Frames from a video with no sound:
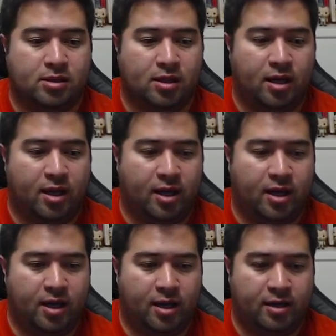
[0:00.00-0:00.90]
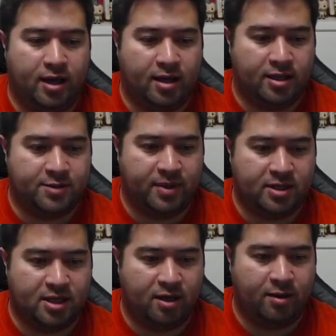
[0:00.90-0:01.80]
And yeah, that's because
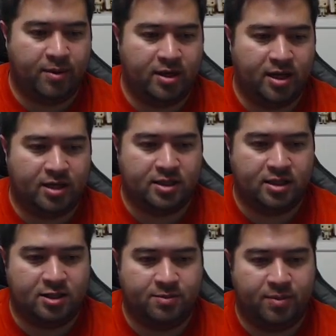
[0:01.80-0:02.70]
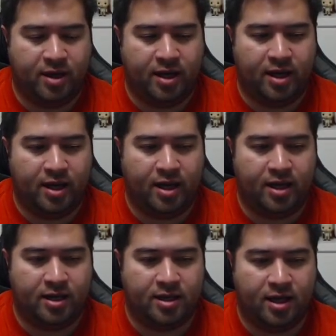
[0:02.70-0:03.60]
I'm indexing these by
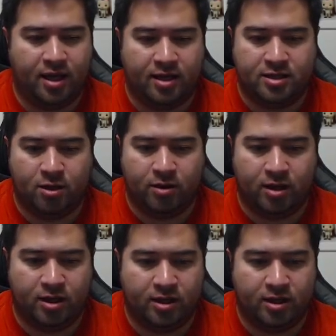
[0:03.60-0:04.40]
donor